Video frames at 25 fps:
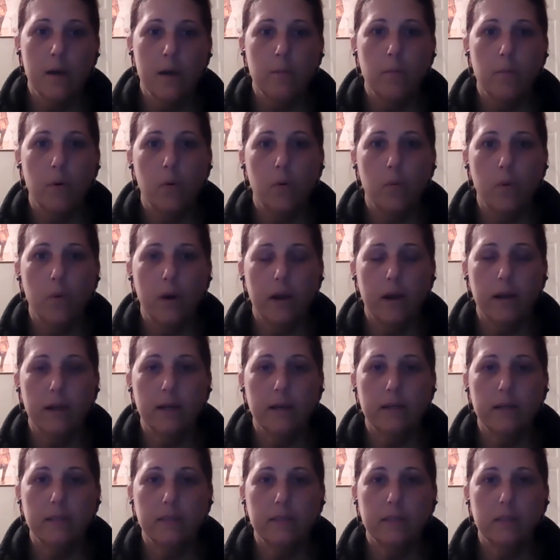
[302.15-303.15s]
but what
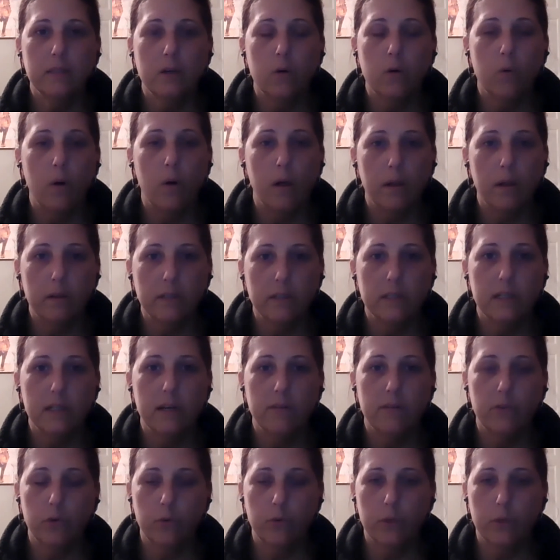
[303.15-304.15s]
is the quality
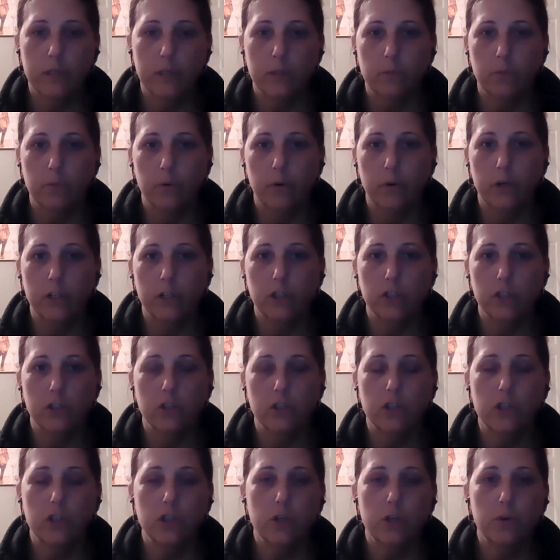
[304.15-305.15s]
of the
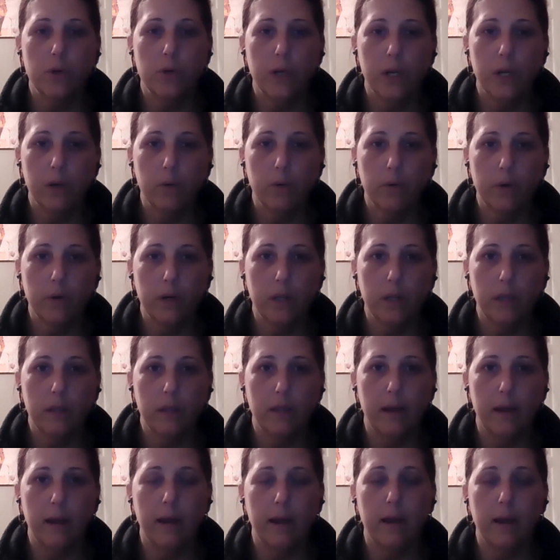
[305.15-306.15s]
respirations? Do you hear
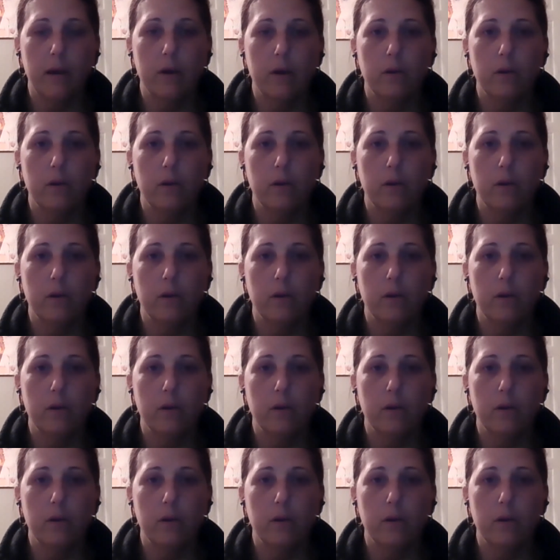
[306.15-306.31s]
anything?